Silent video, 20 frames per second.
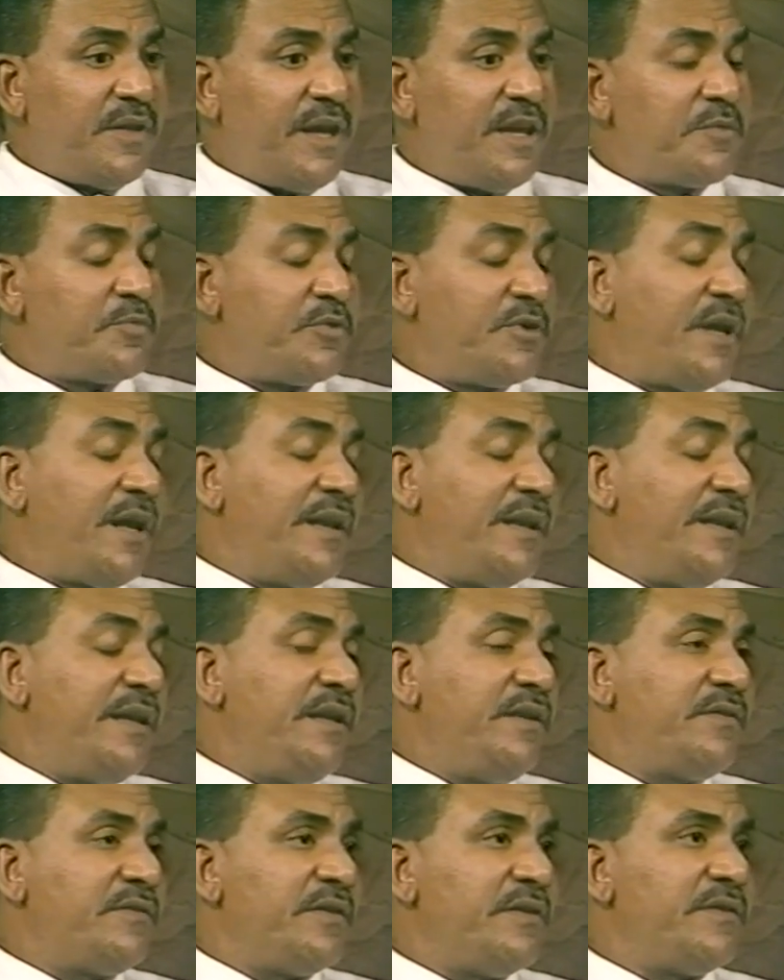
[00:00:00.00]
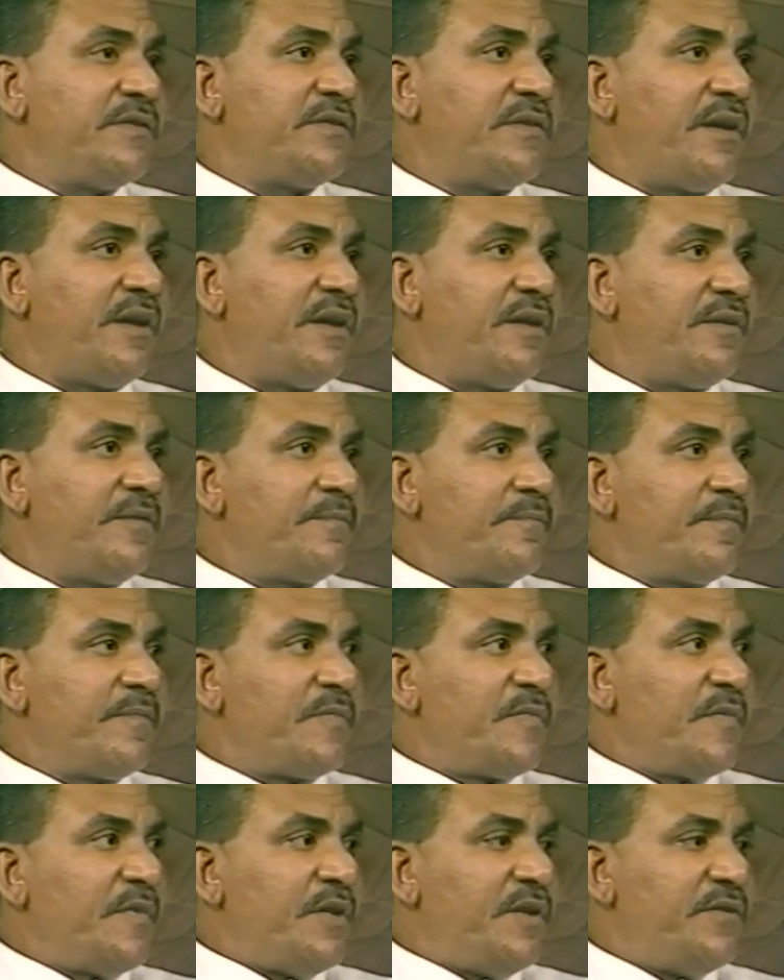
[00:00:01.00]
but not least, is
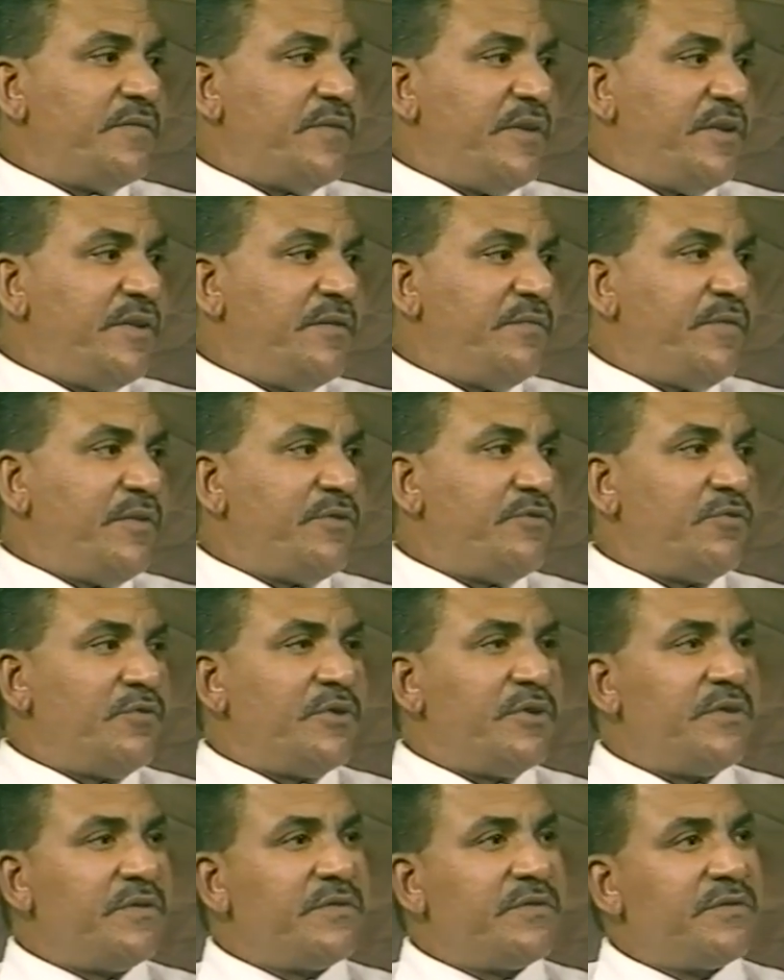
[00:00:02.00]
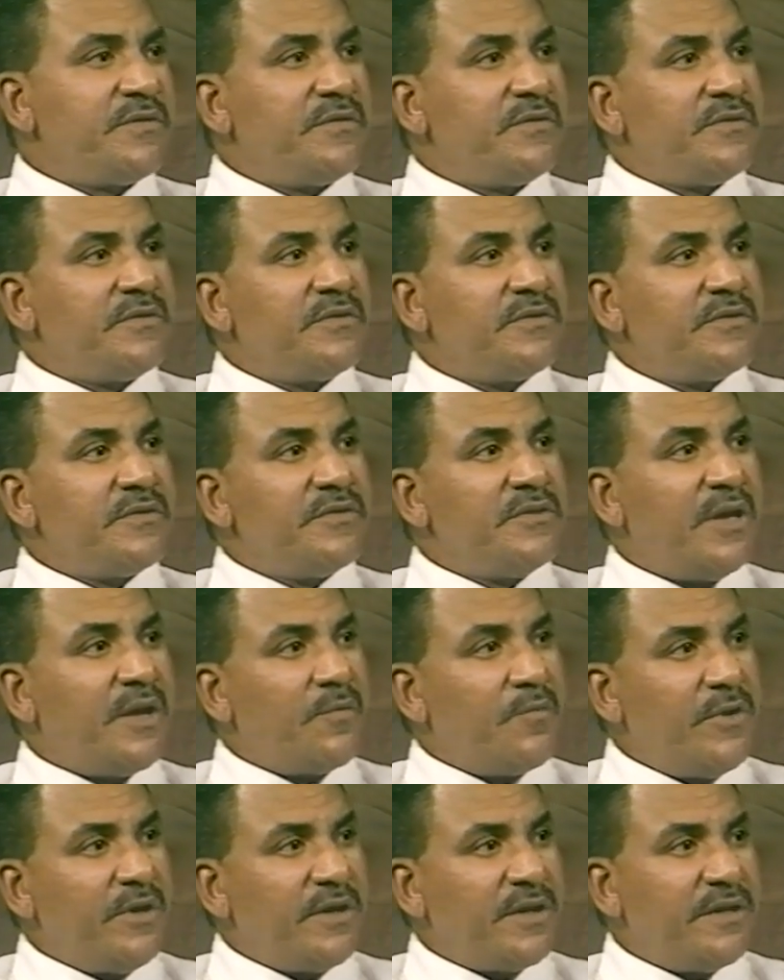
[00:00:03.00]
if the individual is
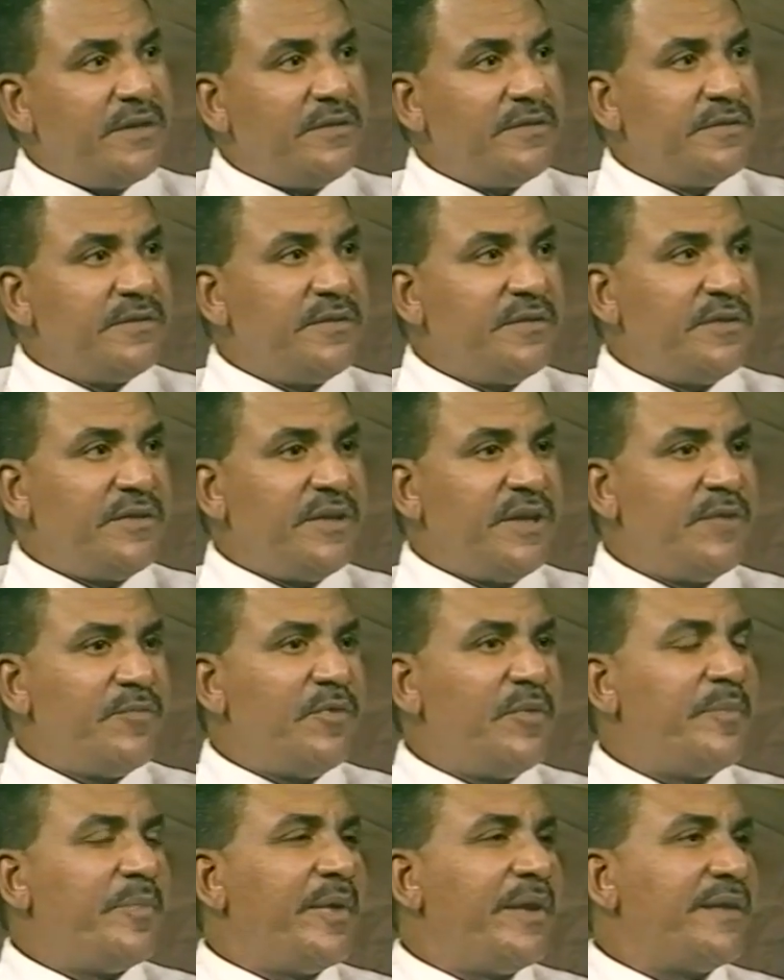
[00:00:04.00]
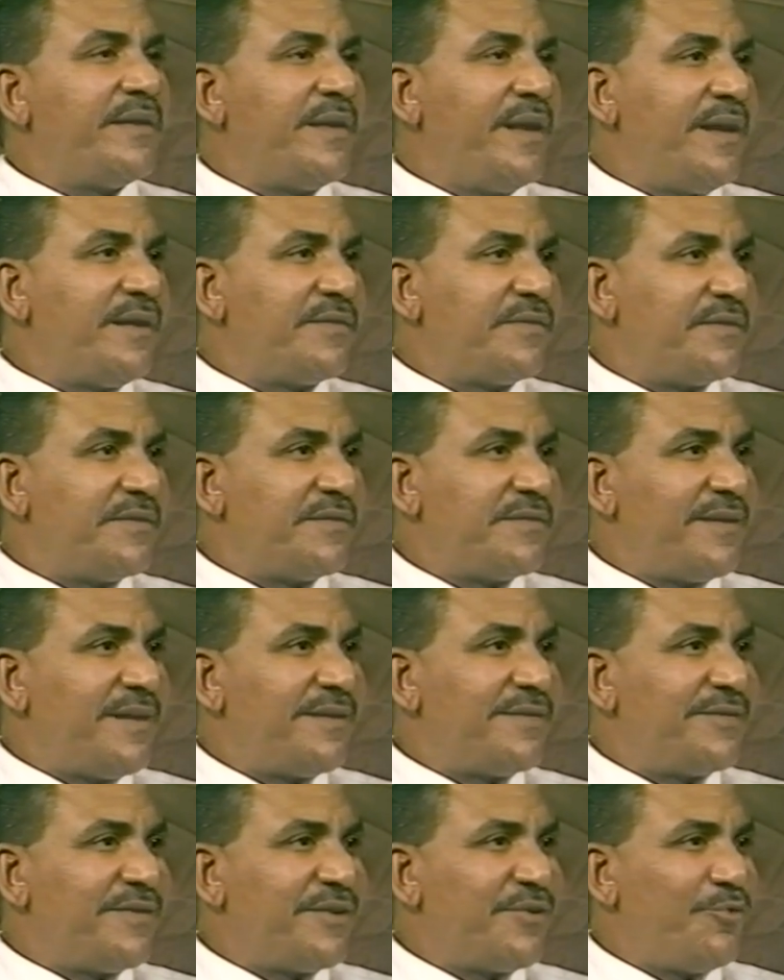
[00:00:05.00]
not working, he won't pay taxes.
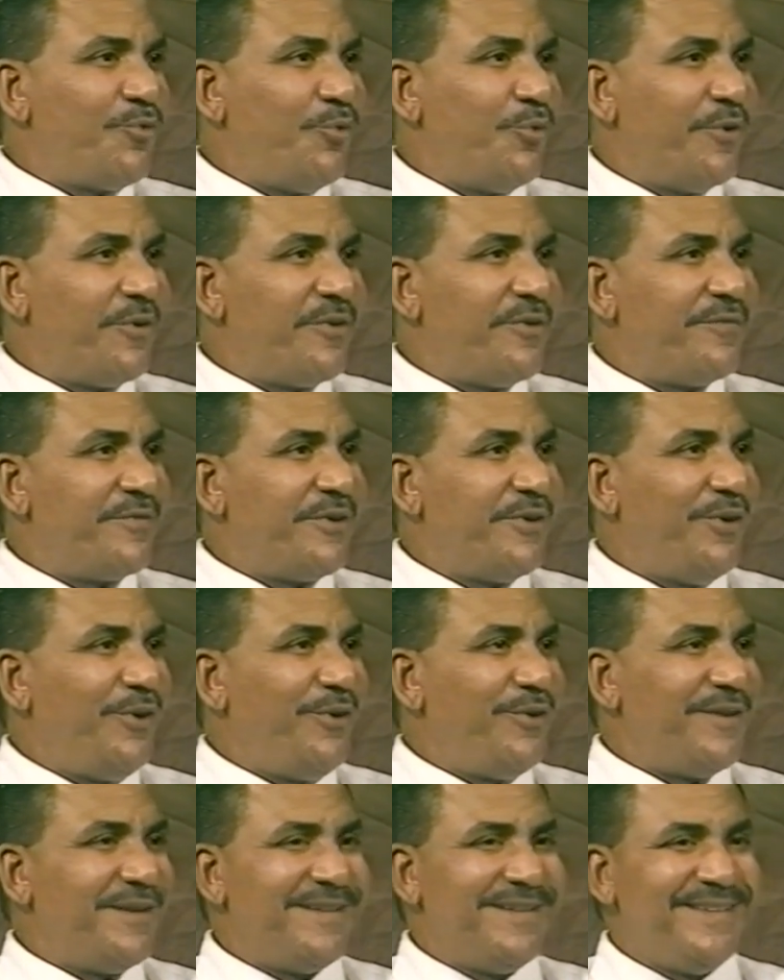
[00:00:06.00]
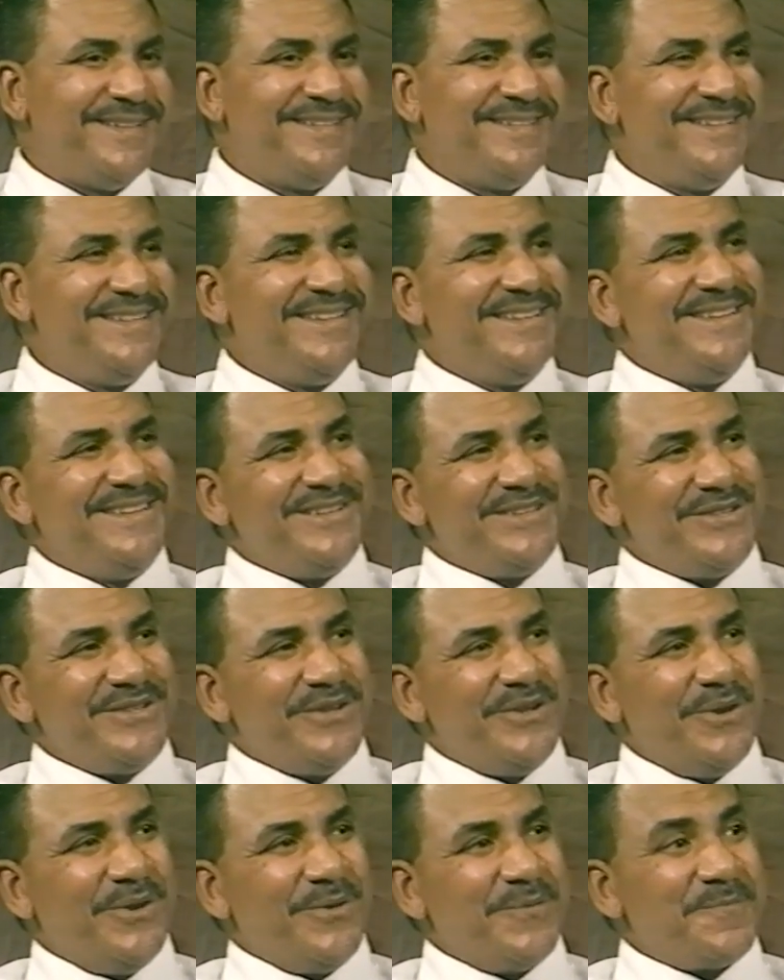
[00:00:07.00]
That's the core of it all. And, you know.